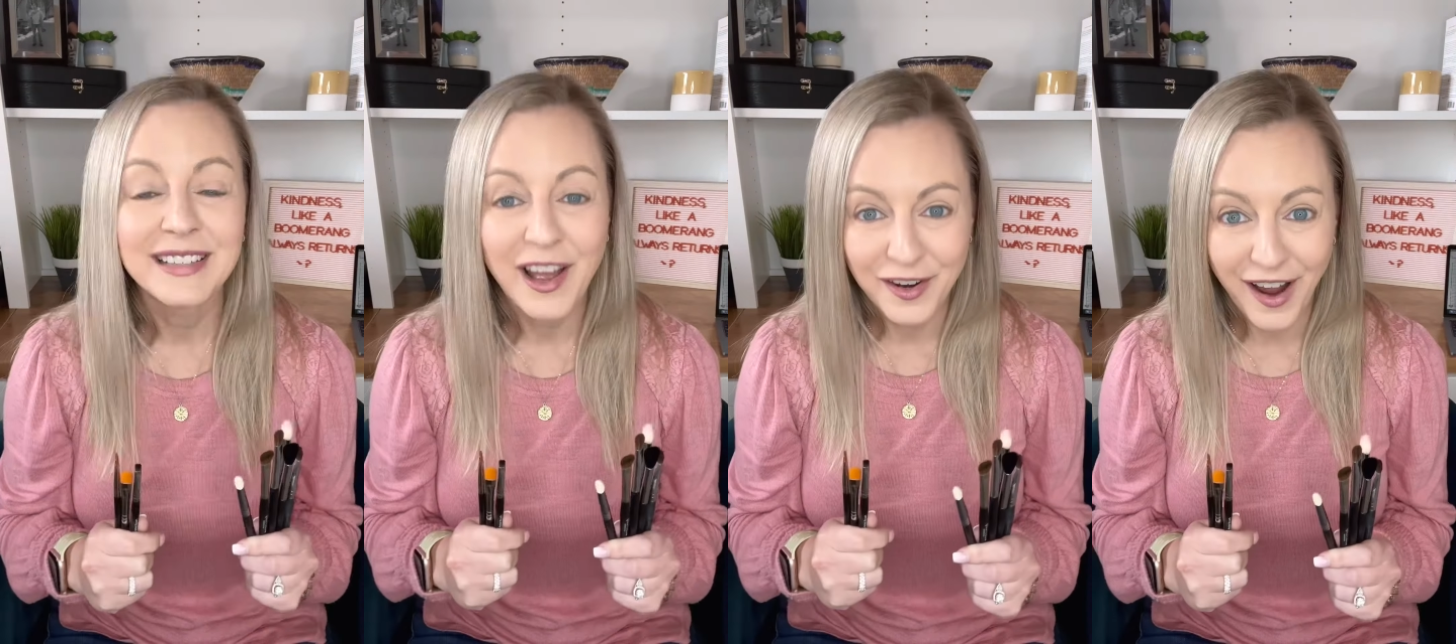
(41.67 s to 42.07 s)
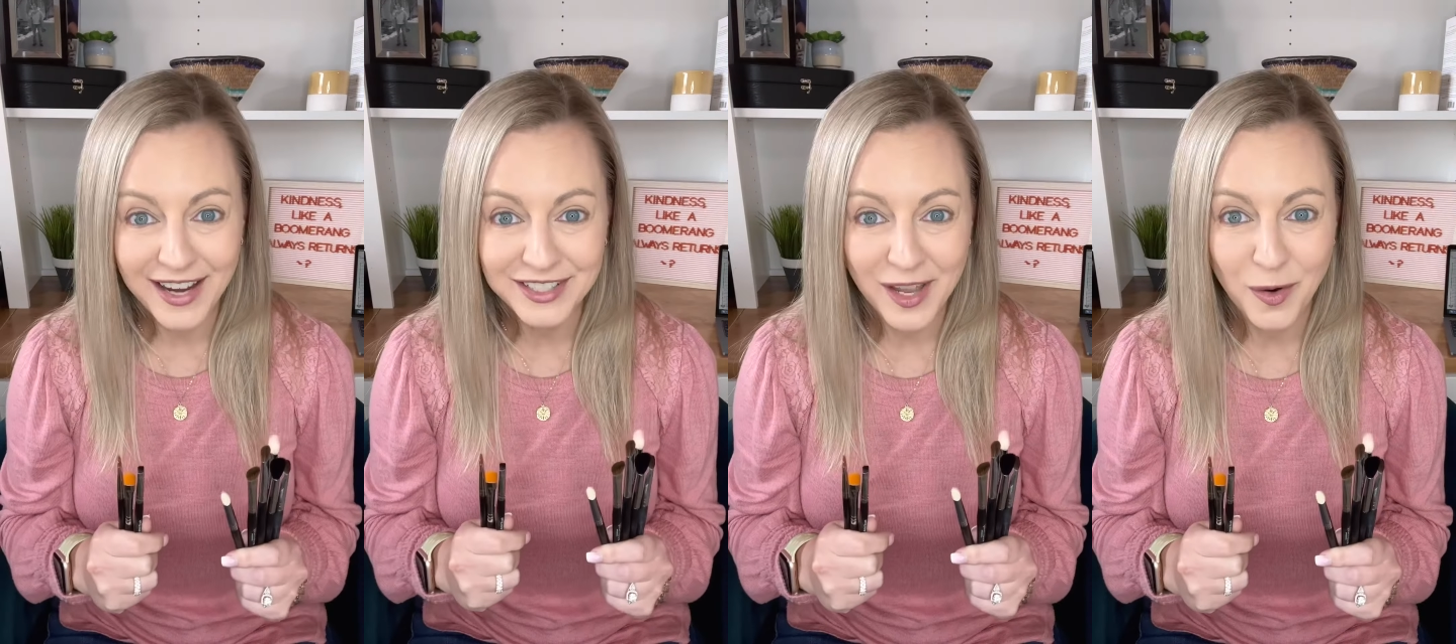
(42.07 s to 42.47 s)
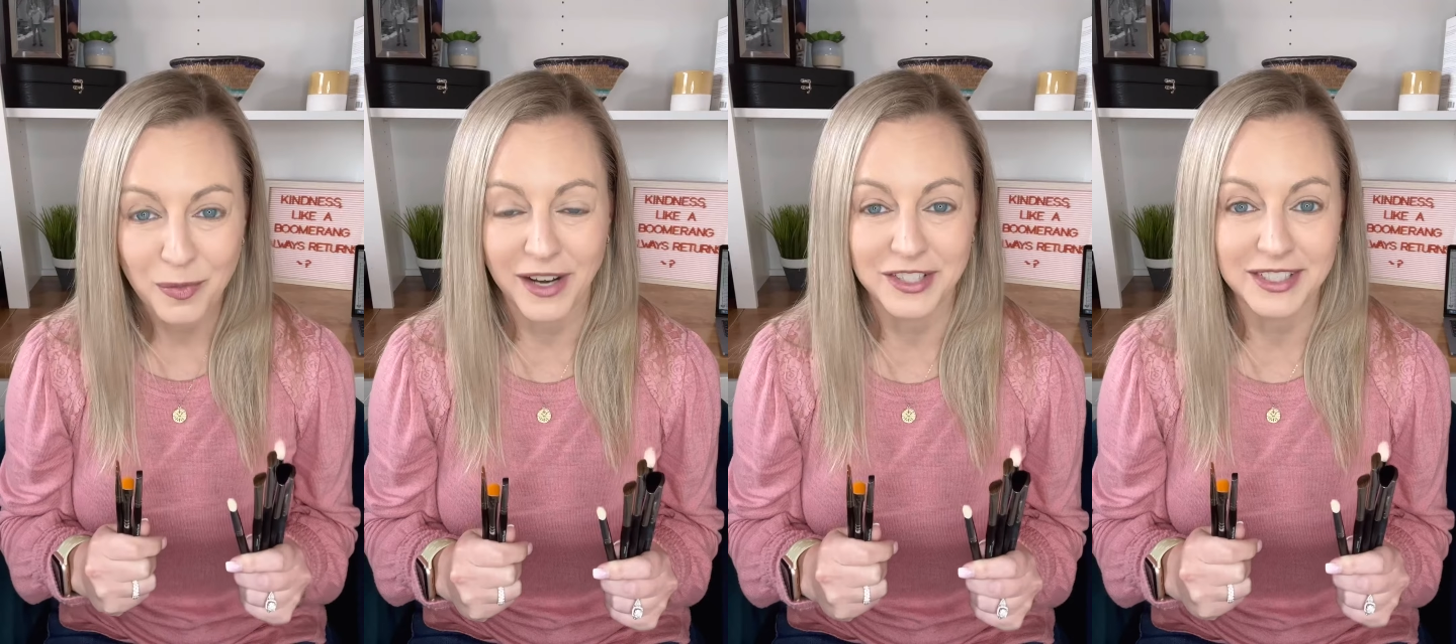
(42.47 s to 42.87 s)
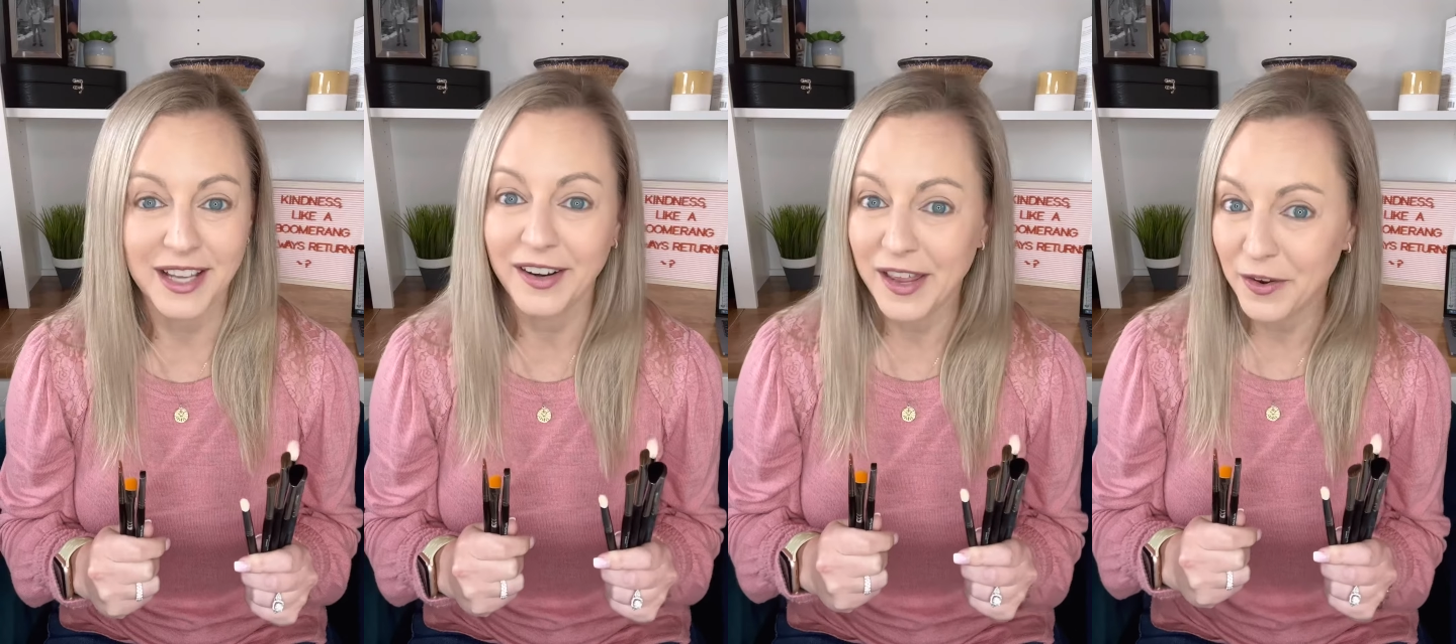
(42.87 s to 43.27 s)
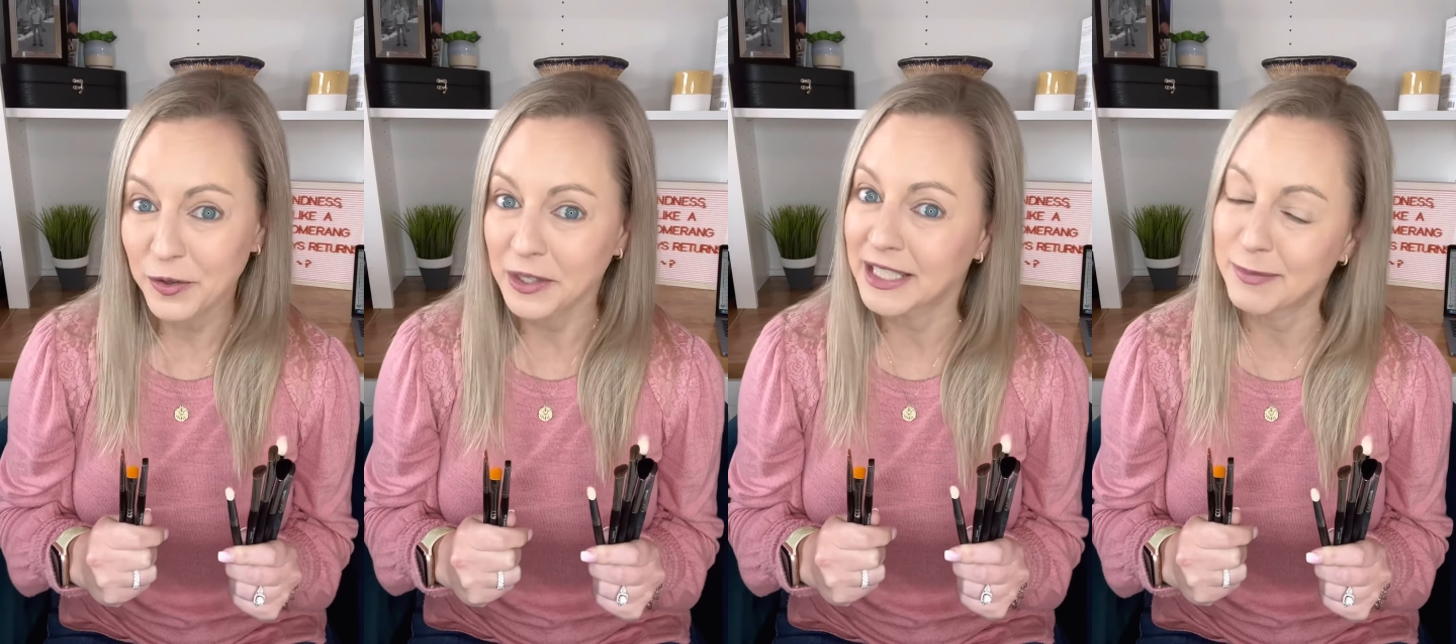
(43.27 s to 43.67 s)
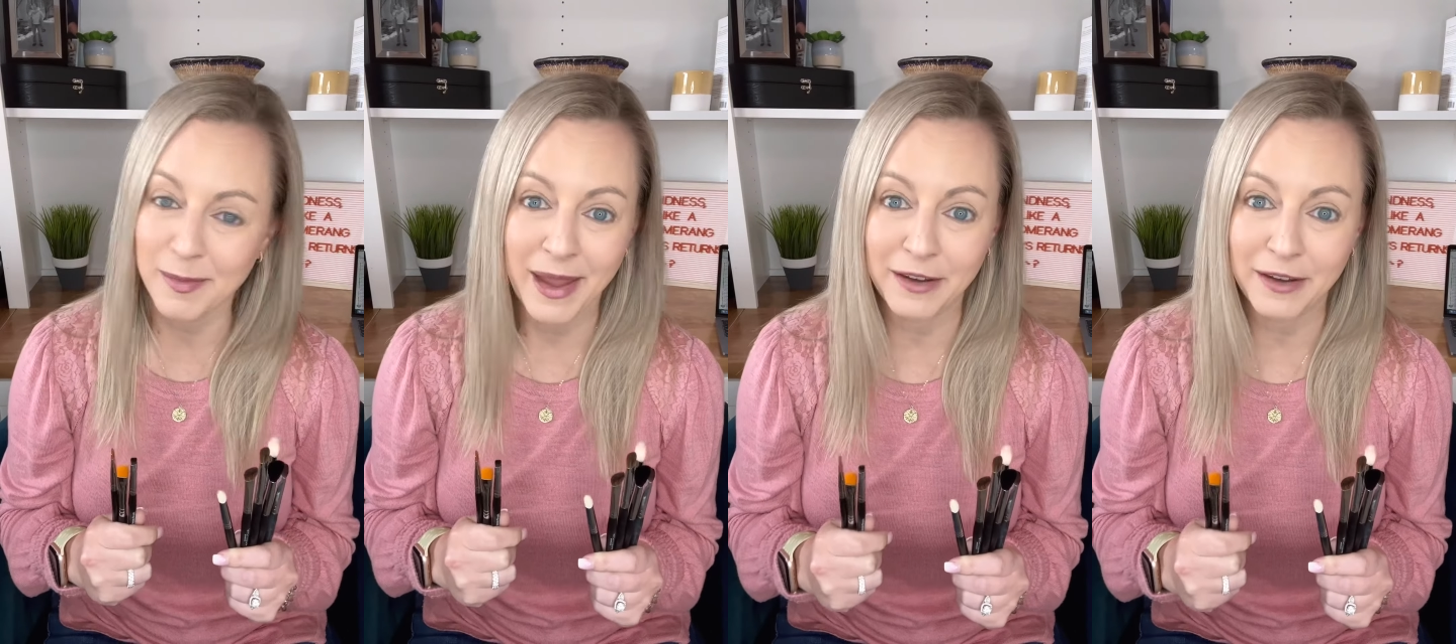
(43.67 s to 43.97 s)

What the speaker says: Now, your eyeshadow brushes are either going to be made